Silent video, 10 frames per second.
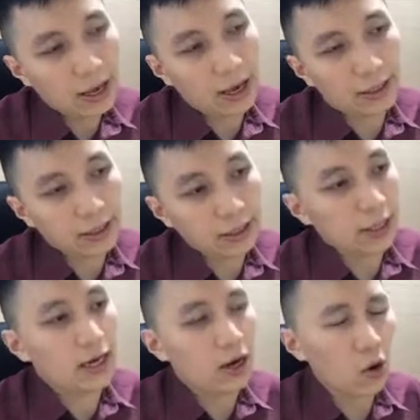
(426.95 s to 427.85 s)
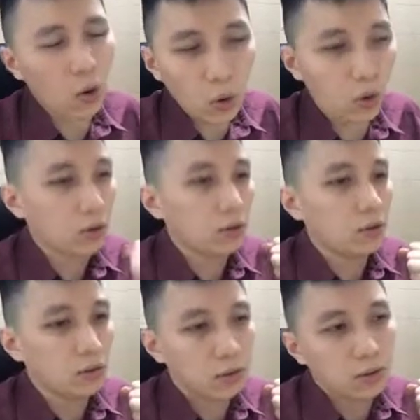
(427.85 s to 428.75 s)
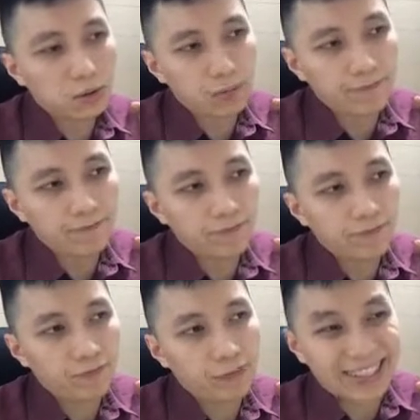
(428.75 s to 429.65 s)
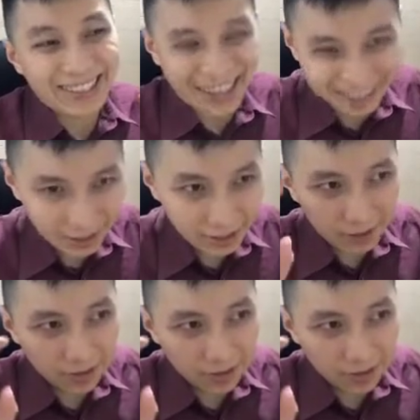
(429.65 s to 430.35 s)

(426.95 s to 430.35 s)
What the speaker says: and they are all detect